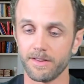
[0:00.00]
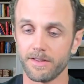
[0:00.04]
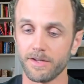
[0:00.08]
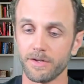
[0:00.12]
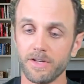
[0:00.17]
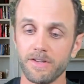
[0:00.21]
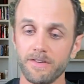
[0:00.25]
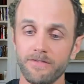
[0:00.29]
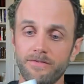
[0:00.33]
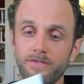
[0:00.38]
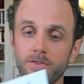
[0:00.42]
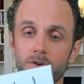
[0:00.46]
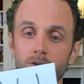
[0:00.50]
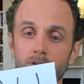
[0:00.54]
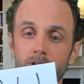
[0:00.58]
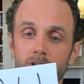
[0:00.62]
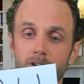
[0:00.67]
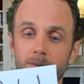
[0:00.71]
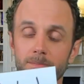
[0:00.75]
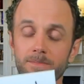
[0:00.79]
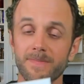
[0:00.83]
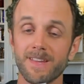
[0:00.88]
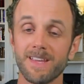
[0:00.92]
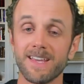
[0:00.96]

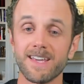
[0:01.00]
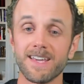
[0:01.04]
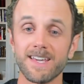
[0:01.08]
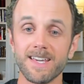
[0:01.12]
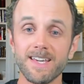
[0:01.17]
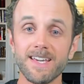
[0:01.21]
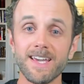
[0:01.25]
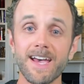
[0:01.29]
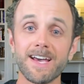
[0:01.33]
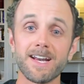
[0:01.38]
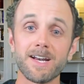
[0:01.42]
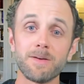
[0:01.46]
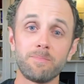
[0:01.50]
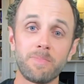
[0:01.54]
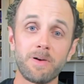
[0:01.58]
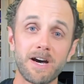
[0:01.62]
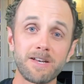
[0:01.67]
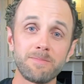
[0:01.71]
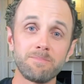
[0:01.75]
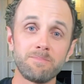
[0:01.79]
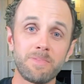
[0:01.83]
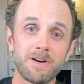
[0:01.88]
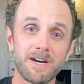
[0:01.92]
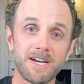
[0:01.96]
34. He had a
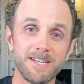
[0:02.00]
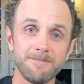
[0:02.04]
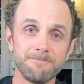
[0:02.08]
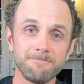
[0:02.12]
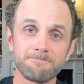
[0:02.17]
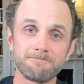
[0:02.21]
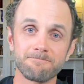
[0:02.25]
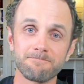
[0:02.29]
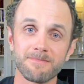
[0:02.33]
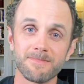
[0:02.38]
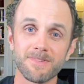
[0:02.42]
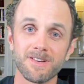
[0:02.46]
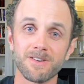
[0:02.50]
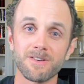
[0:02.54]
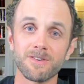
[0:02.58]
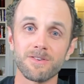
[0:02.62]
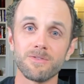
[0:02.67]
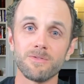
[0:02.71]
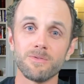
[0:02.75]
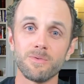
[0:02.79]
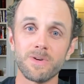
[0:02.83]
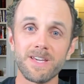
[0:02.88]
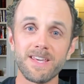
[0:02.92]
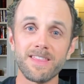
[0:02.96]
putt-putt.
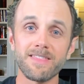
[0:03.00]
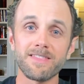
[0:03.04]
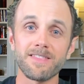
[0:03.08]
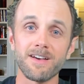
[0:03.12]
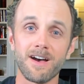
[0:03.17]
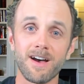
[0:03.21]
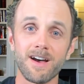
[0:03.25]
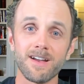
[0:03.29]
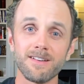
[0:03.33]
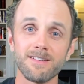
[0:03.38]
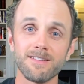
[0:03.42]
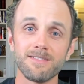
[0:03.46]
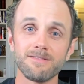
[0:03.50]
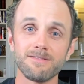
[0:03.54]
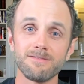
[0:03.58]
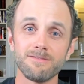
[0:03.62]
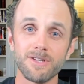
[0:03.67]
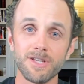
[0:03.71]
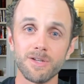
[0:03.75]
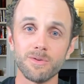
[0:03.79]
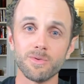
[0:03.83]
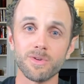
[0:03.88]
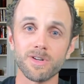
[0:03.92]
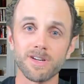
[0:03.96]
We thought we